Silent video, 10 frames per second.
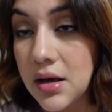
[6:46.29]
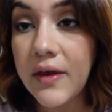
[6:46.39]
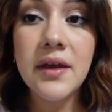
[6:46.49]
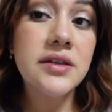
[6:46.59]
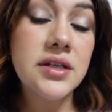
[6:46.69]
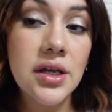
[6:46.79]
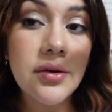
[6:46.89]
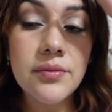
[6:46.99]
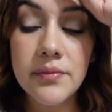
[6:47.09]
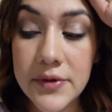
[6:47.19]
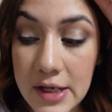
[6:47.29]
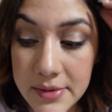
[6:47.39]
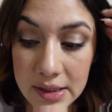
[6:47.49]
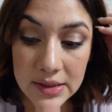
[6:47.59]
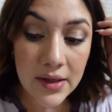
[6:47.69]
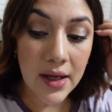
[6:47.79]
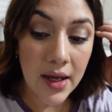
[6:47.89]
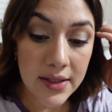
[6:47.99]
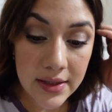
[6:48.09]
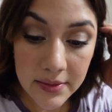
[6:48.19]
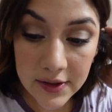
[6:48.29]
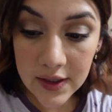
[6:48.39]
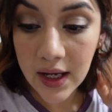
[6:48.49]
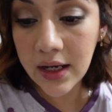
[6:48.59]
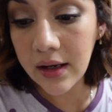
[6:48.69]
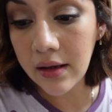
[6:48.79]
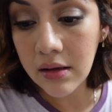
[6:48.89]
I think it's cute. Some days I like it, some days I hate it.